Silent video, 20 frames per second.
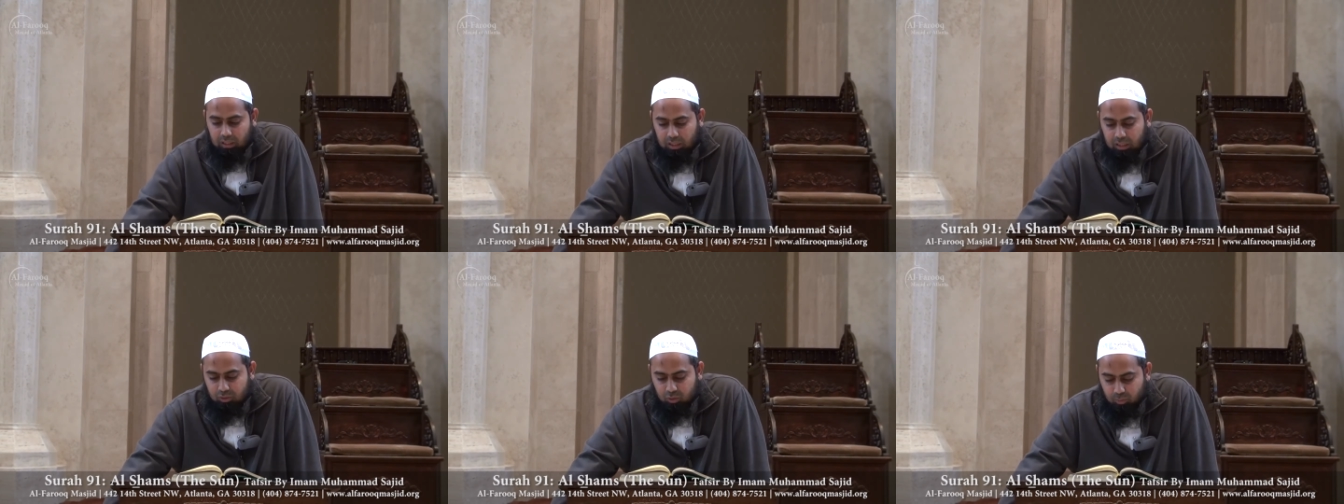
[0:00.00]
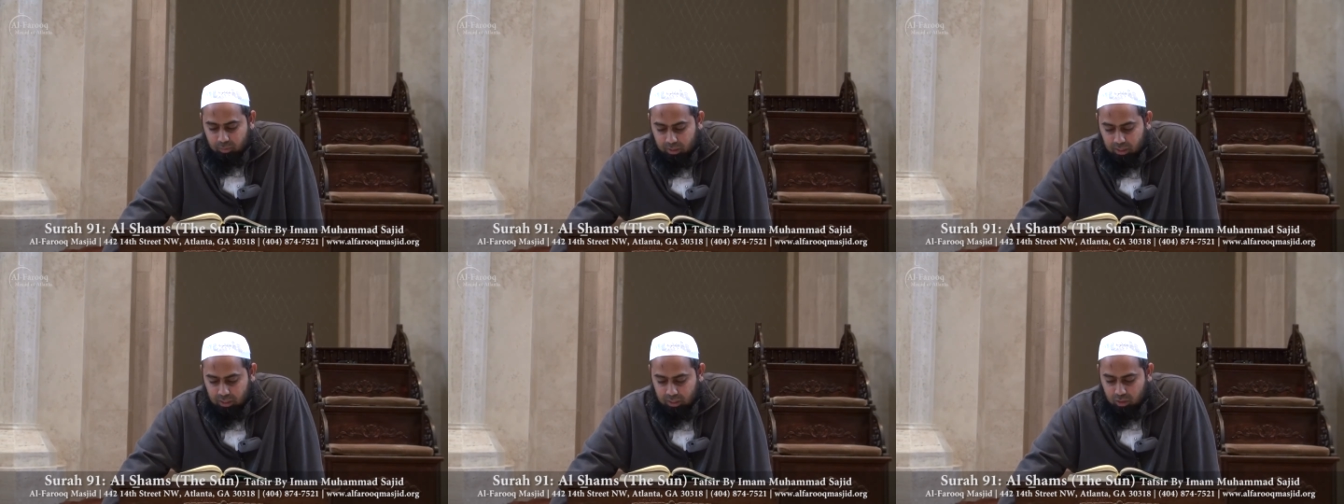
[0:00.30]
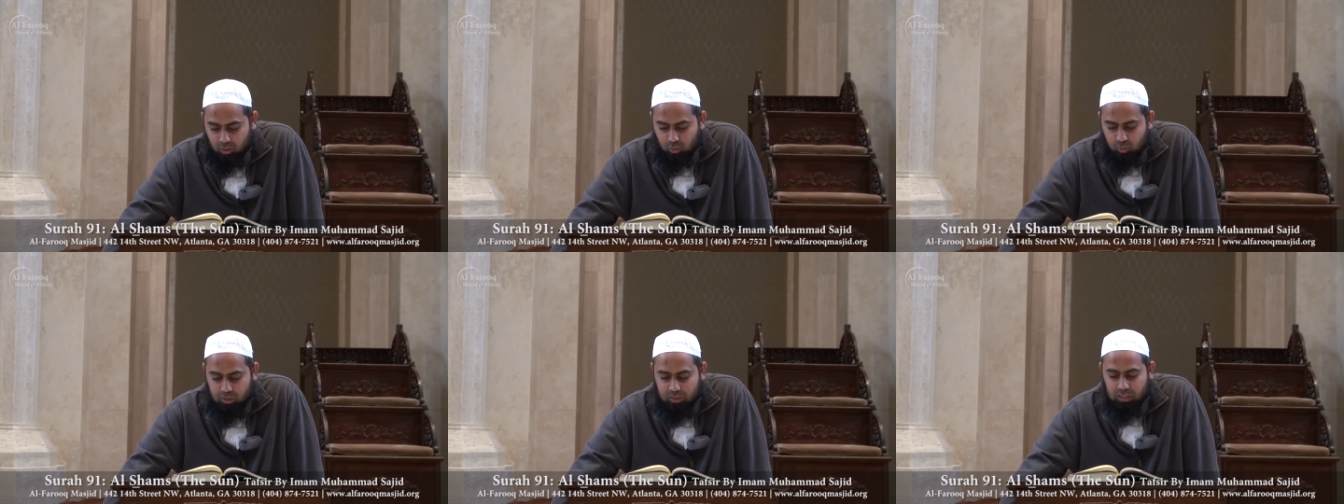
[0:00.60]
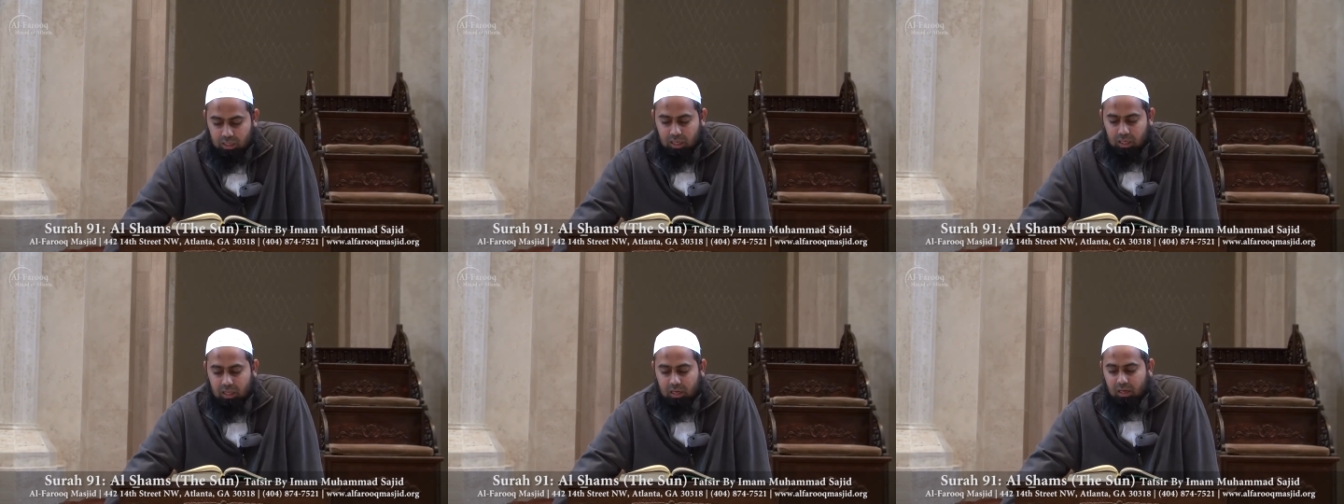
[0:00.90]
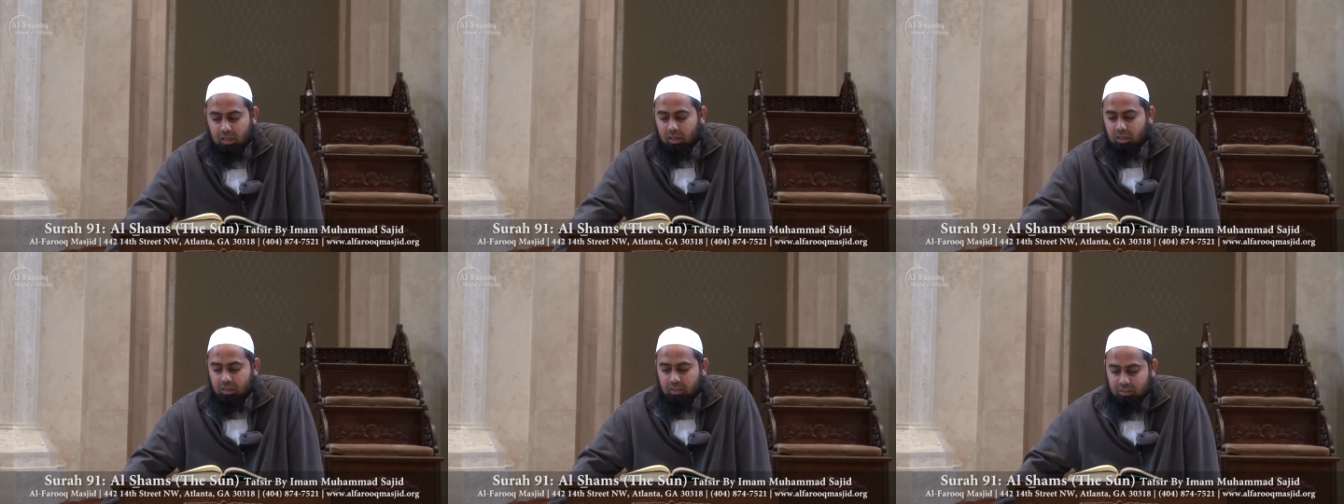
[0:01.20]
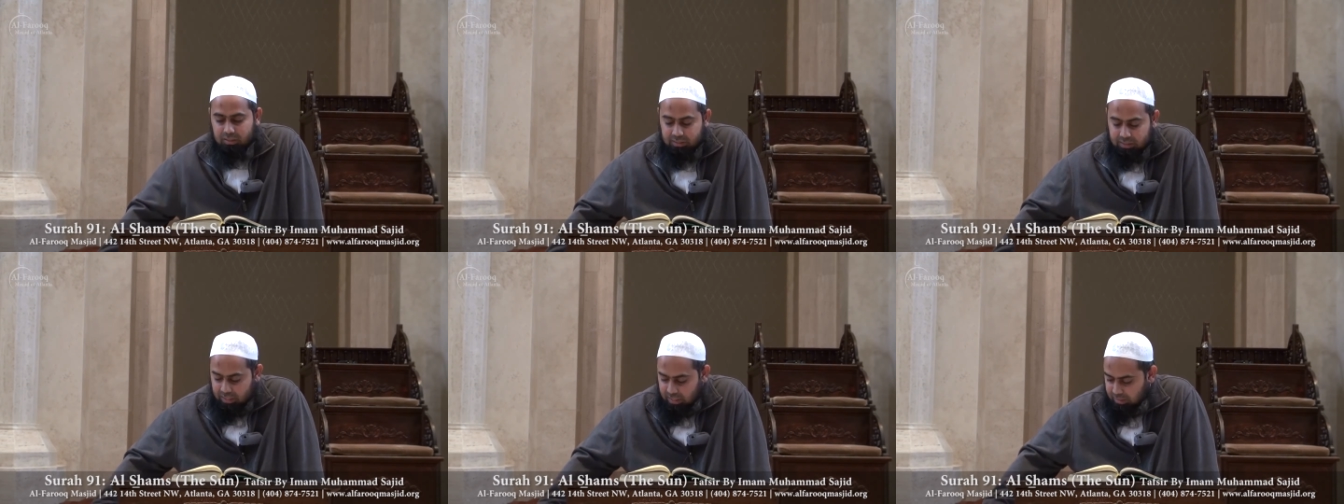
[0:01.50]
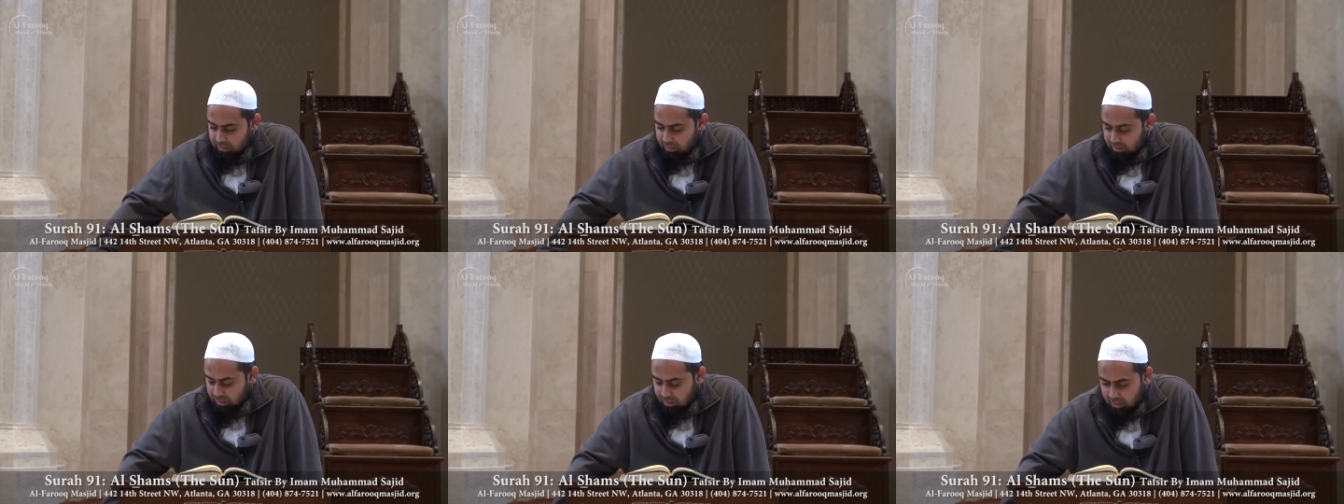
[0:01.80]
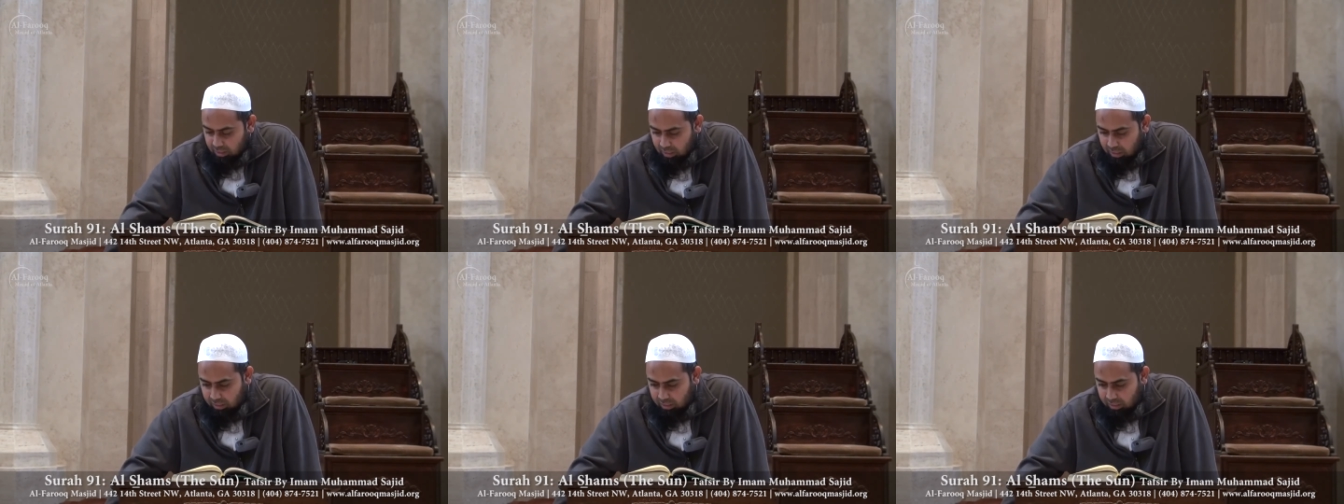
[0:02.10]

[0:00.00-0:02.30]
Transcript: Allah subhanahu wa ta'ala says